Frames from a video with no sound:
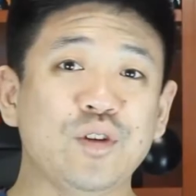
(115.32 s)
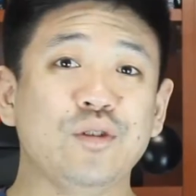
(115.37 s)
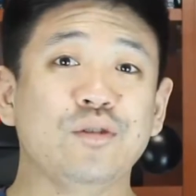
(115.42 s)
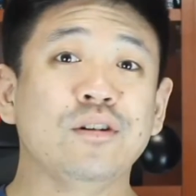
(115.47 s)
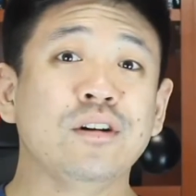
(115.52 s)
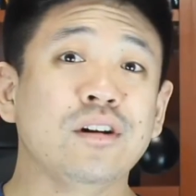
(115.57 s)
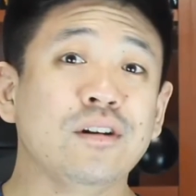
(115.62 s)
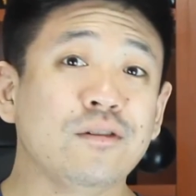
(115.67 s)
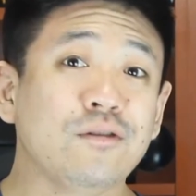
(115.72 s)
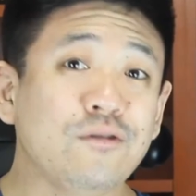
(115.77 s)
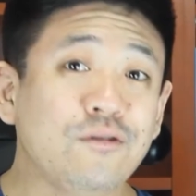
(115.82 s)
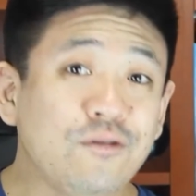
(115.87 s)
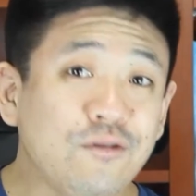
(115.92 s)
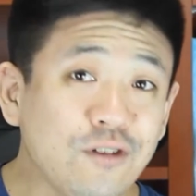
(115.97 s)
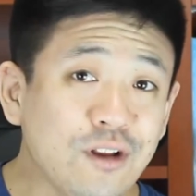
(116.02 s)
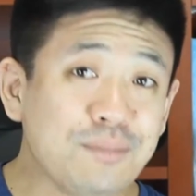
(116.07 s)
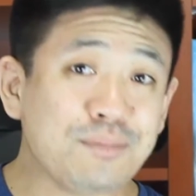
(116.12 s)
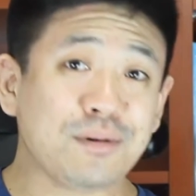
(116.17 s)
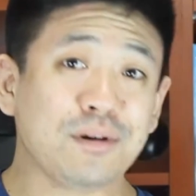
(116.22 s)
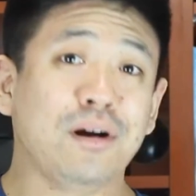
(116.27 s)
You
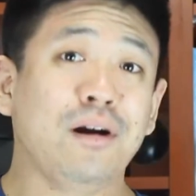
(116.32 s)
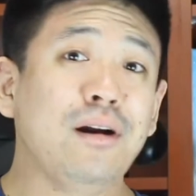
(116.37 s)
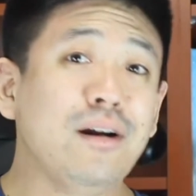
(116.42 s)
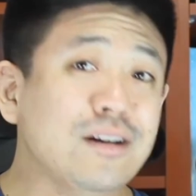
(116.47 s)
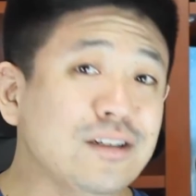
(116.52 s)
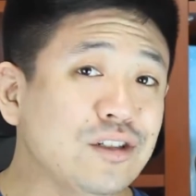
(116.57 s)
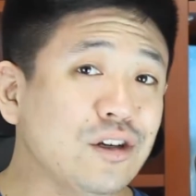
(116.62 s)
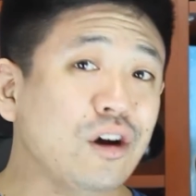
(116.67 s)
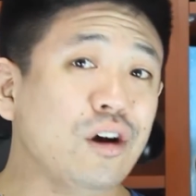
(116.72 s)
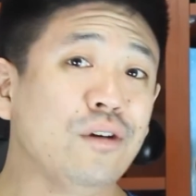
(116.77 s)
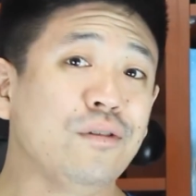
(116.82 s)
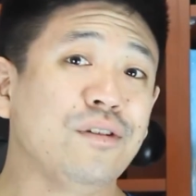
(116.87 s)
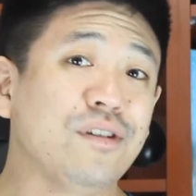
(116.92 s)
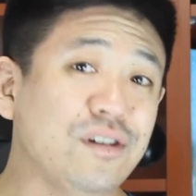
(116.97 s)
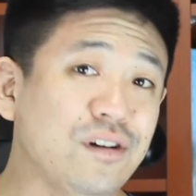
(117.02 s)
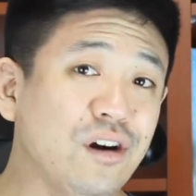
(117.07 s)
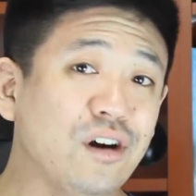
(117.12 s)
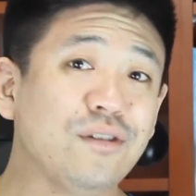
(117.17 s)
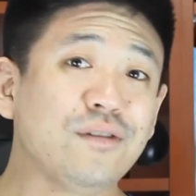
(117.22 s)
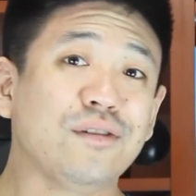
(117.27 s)
flip cards over
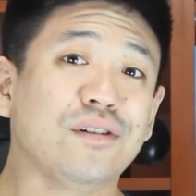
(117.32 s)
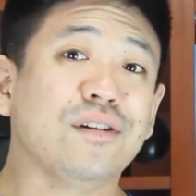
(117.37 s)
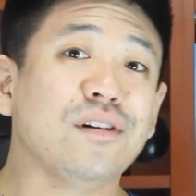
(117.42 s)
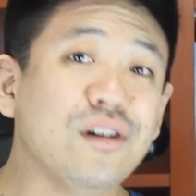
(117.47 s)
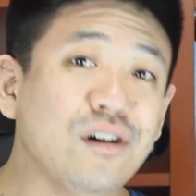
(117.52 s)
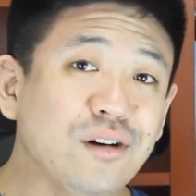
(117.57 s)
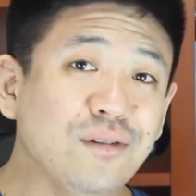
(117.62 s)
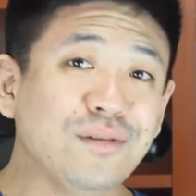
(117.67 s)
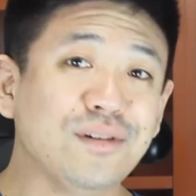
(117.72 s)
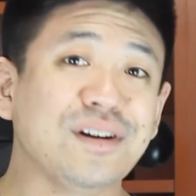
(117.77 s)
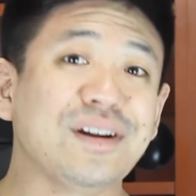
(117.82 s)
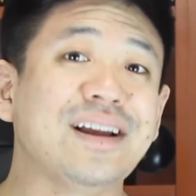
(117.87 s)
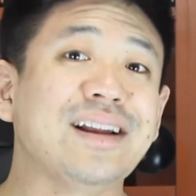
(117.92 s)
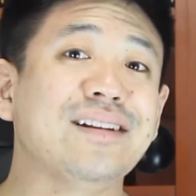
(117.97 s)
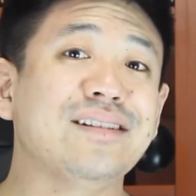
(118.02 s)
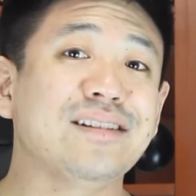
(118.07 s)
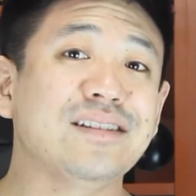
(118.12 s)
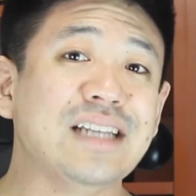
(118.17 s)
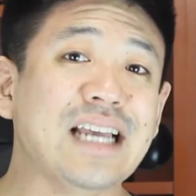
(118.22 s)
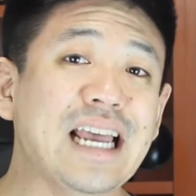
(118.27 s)
and over and over again
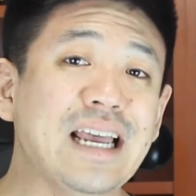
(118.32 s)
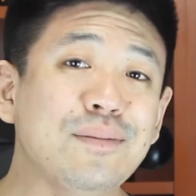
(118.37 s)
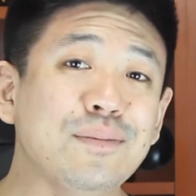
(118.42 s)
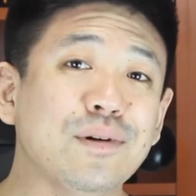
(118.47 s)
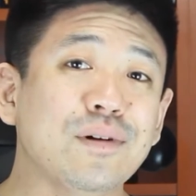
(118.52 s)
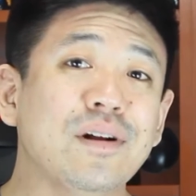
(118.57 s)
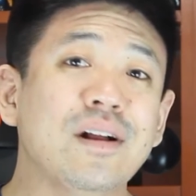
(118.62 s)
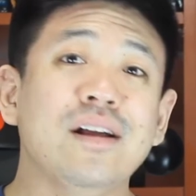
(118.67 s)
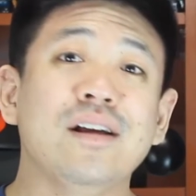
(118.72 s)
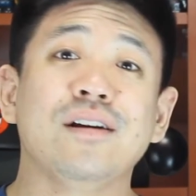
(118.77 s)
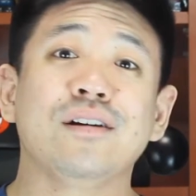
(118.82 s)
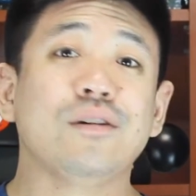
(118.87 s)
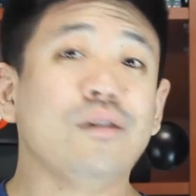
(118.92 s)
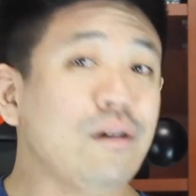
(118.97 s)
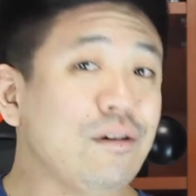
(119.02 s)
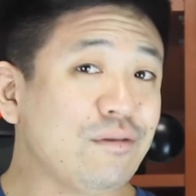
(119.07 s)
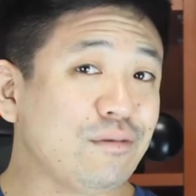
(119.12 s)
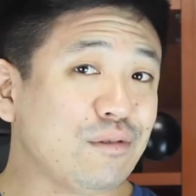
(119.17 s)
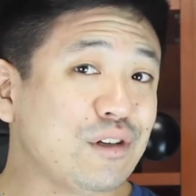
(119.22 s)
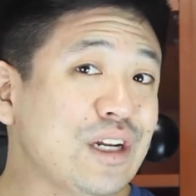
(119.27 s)
on the table,
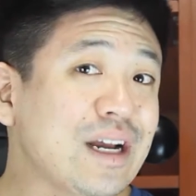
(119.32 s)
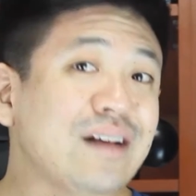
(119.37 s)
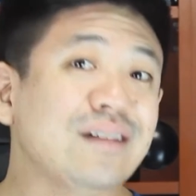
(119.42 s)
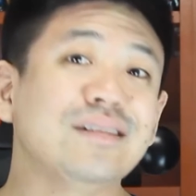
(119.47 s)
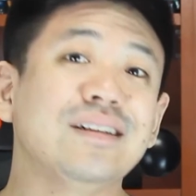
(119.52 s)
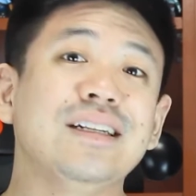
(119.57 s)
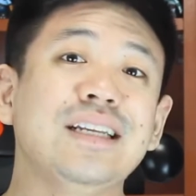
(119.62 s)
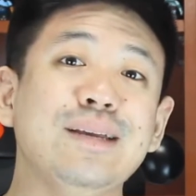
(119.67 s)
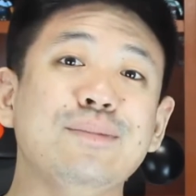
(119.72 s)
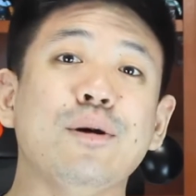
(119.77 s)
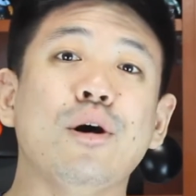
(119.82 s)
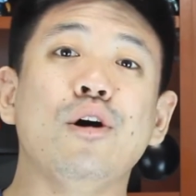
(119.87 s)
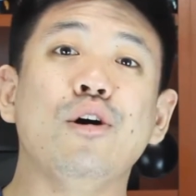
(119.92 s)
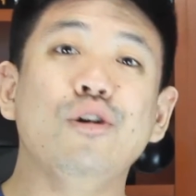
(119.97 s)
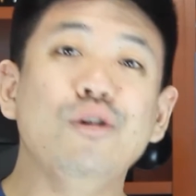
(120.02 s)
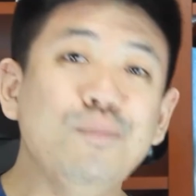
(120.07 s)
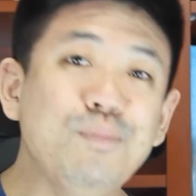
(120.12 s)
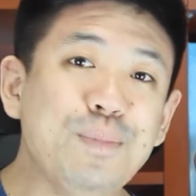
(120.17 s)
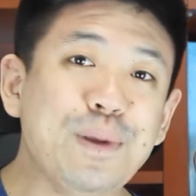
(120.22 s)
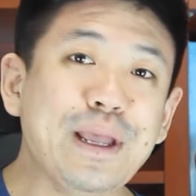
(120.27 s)
going from shallow to deep,
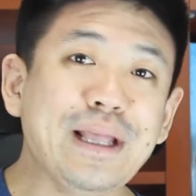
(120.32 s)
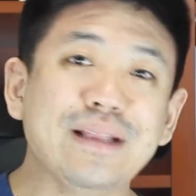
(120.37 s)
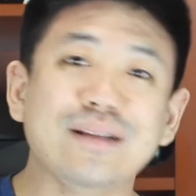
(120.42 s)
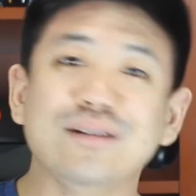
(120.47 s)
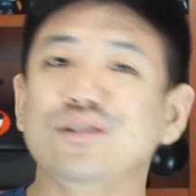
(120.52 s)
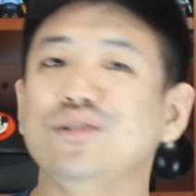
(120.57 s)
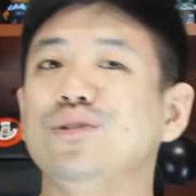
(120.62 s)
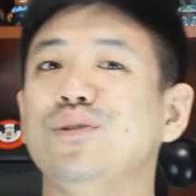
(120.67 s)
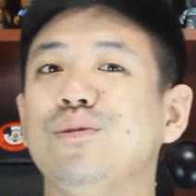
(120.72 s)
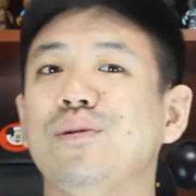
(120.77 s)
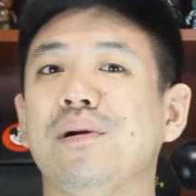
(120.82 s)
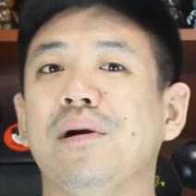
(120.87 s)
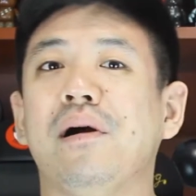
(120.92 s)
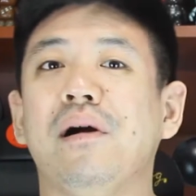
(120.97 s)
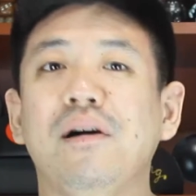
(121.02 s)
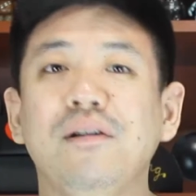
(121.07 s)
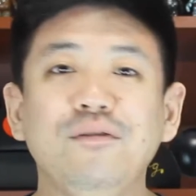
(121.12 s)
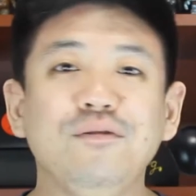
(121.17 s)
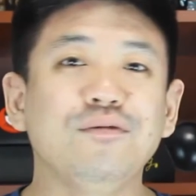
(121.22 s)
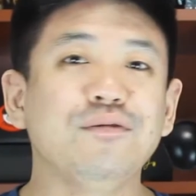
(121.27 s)
hoping there's no
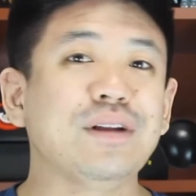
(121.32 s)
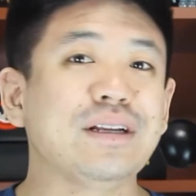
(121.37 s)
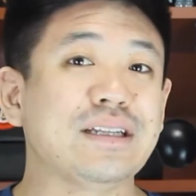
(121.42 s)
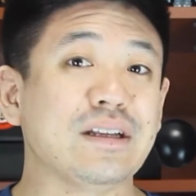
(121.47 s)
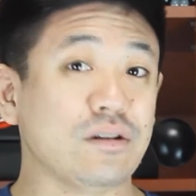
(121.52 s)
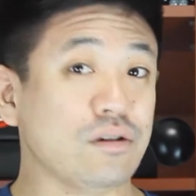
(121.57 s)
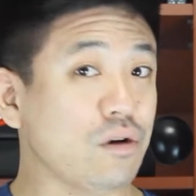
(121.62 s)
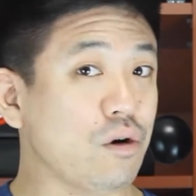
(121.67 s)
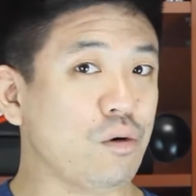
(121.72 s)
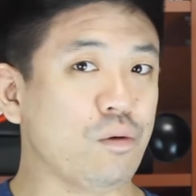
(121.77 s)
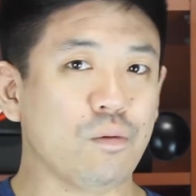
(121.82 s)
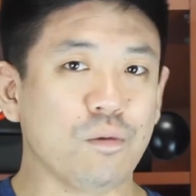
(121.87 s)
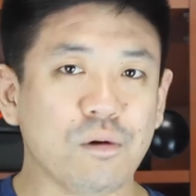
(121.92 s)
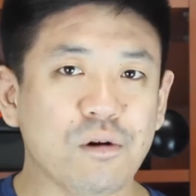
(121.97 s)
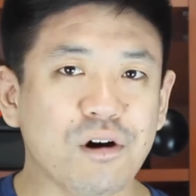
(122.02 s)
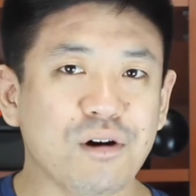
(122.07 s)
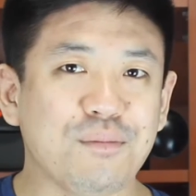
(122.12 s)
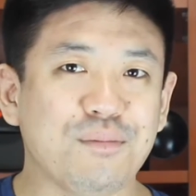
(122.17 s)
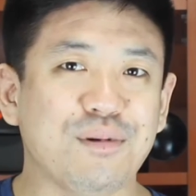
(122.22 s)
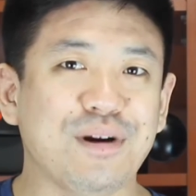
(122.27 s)
conflict and no
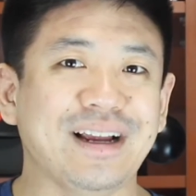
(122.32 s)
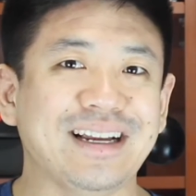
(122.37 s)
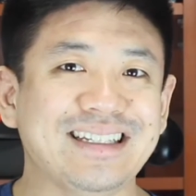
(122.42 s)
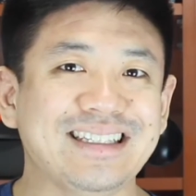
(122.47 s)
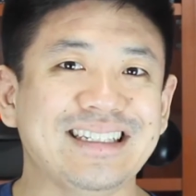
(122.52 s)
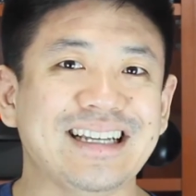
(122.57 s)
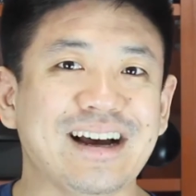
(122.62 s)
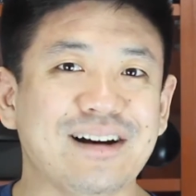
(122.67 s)
war breaks